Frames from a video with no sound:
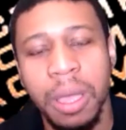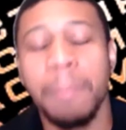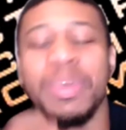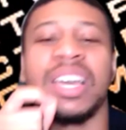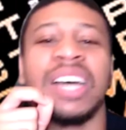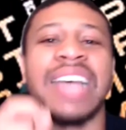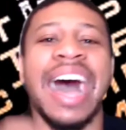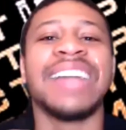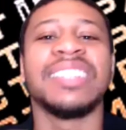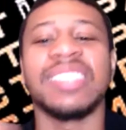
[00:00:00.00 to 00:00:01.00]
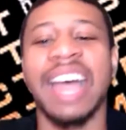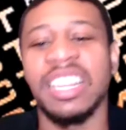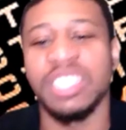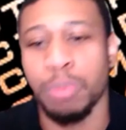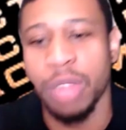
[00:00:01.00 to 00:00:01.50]
because I decided
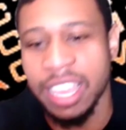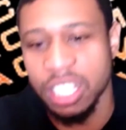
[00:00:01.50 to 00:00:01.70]
to play it